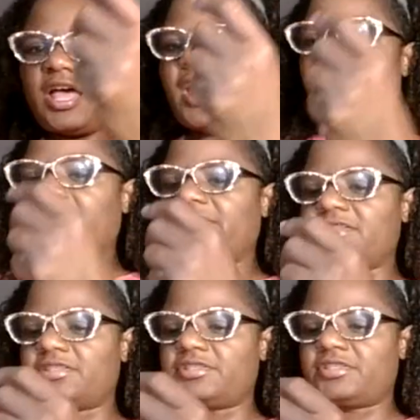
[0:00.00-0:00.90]
I could
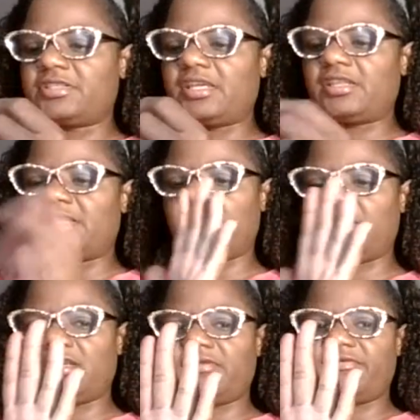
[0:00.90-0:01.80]
easily just take the
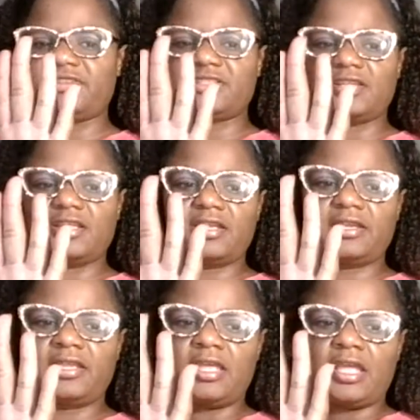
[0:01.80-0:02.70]
end of this
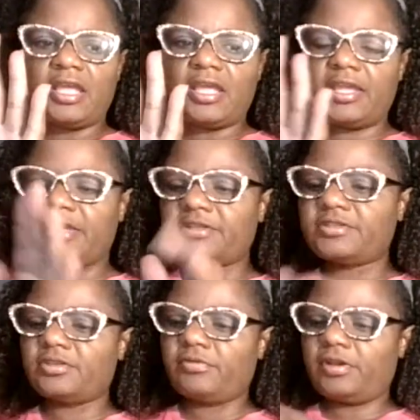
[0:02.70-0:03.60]
line and
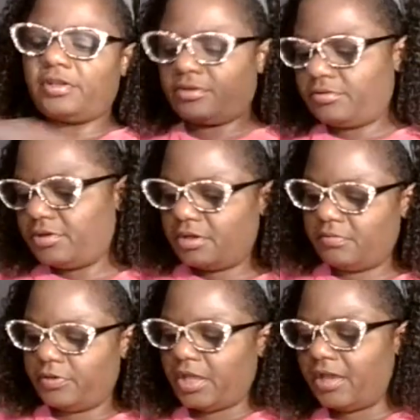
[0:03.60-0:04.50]
thread it through
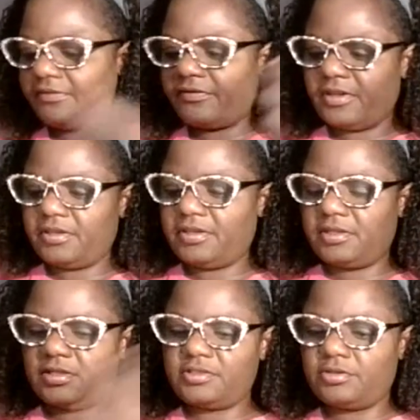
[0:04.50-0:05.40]
there, but I find it
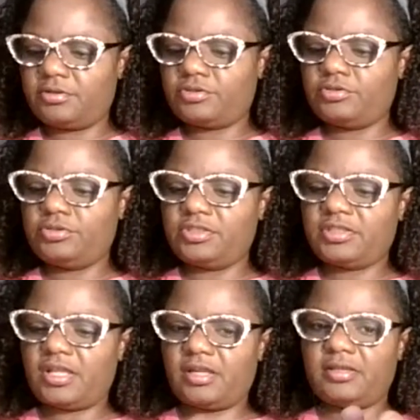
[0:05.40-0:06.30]
easier to just kind